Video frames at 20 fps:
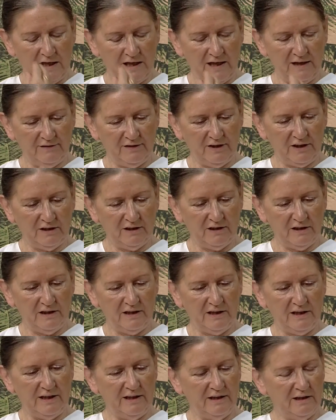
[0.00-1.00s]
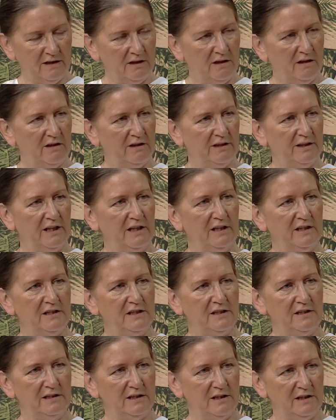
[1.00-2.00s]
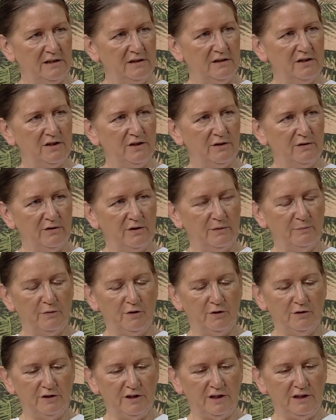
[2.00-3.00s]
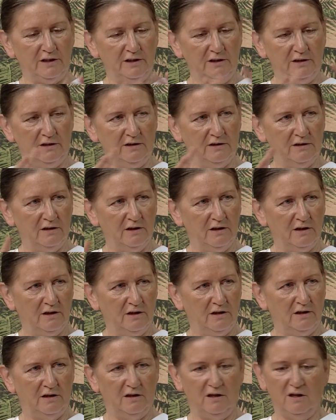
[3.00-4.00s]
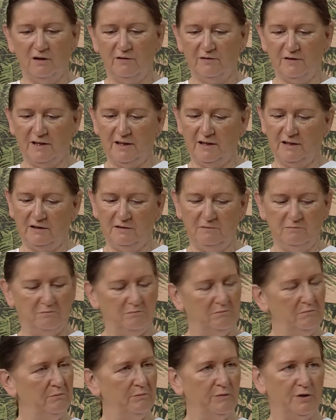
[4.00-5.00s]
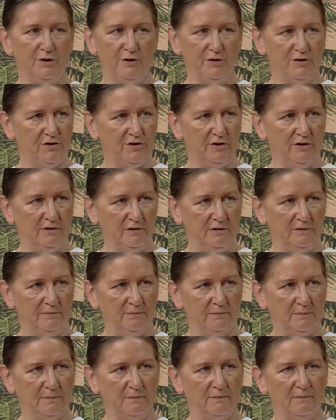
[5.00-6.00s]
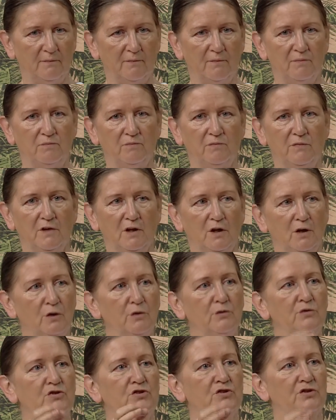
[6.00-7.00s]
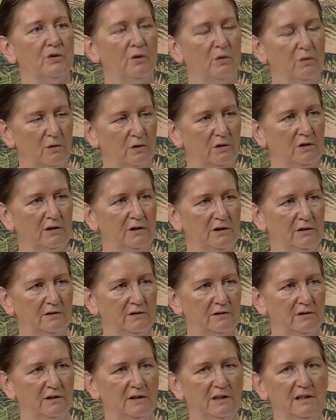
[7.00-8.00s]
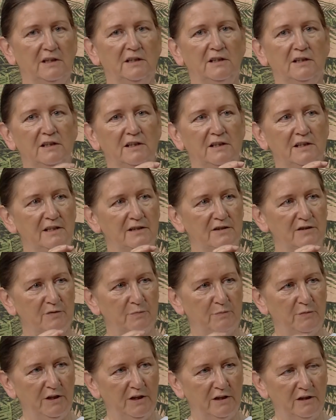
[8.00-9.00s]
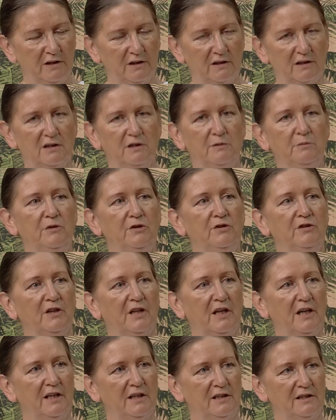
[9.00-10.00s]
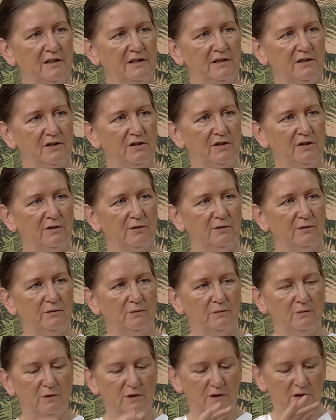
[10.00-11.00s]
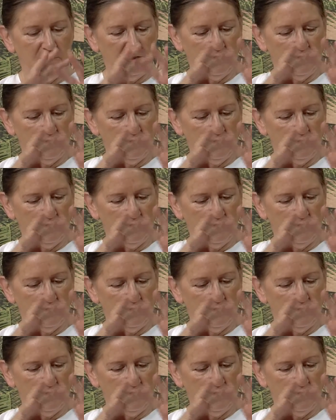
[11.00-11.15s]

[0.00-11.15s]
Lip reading: having incarnated into the body of a person whose soul is being communicated to,